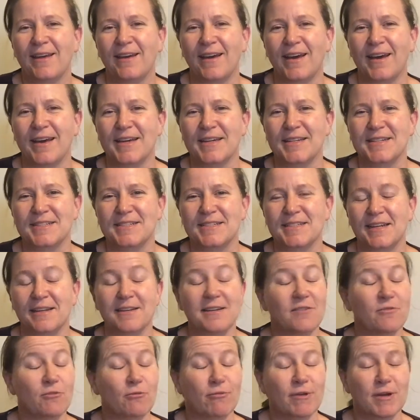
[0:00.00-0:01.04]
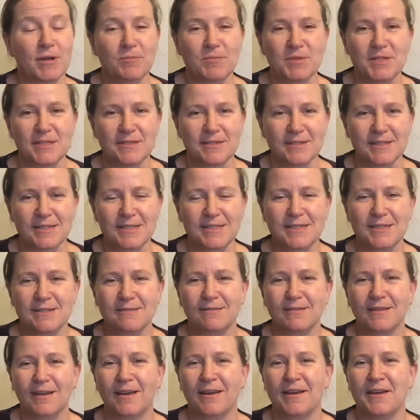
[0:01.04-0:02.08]
And I'd never run a business.
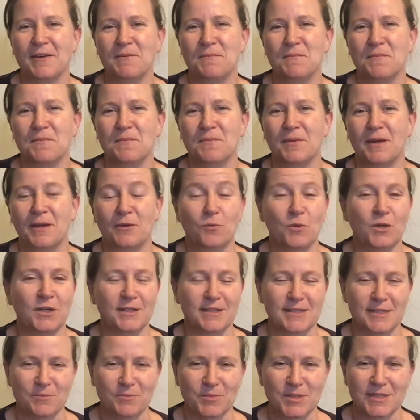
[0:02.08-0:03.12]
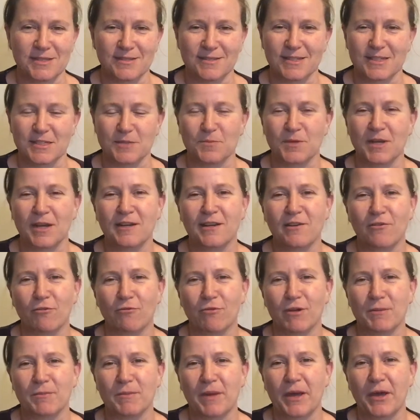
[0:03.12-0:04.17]
I'd worked in businesses, but I'd never
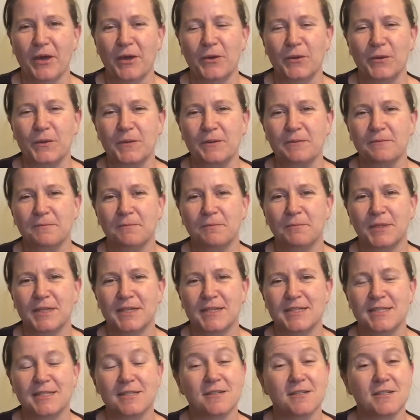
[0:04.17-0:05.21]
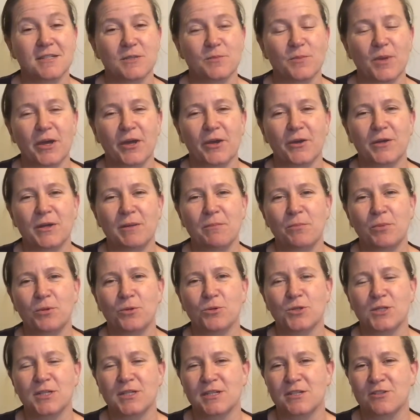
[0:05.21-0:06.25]
run my own. But I started my own
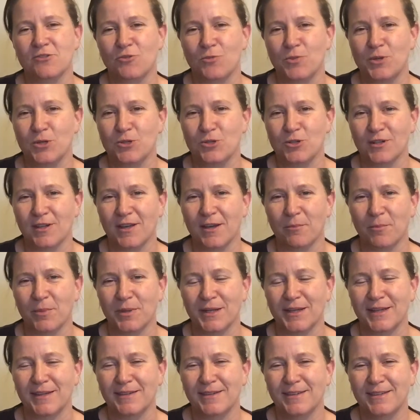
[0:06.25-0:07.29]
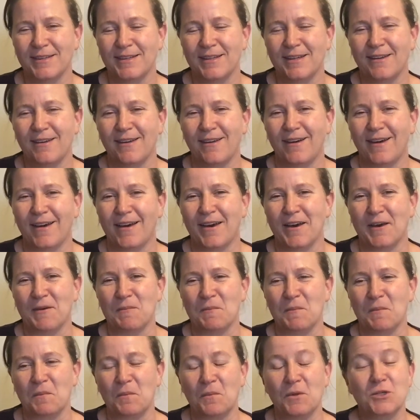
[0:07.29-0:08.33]
import and distribution company,
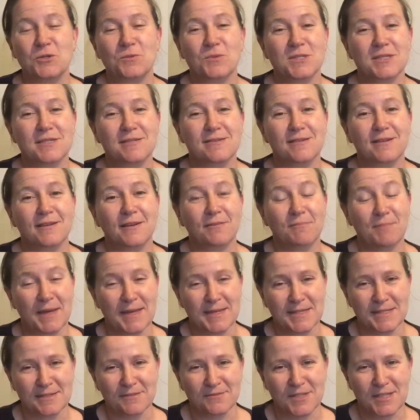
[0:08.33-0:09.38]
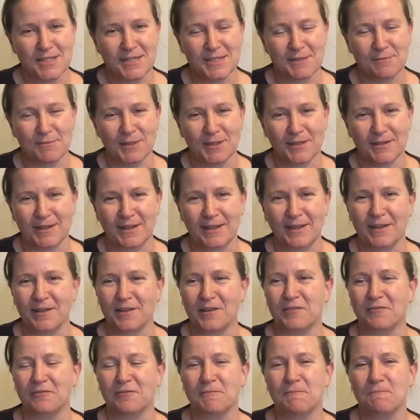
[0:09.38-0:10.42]
which was a massive steep learning
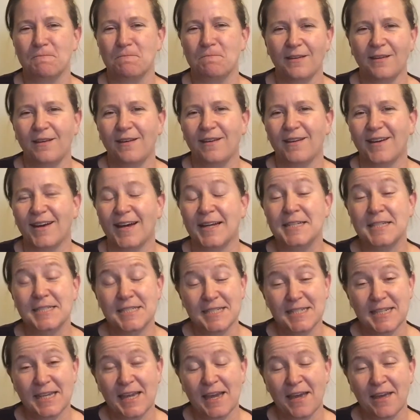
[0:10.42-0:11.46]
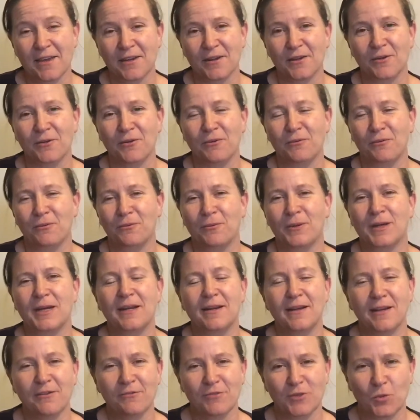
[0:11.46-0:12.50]
curve. I did it again when I
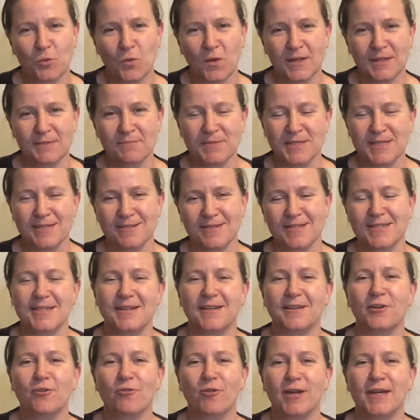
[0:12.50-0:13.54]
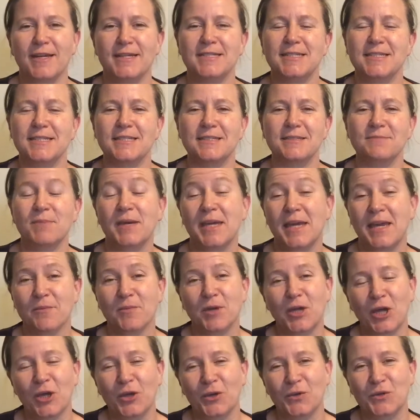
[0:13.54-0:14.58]
left the wine business I'd created and became
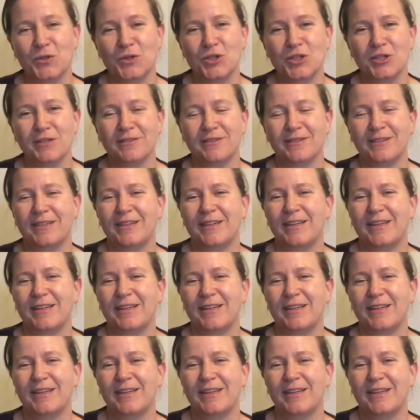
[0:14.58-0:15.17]
a coach.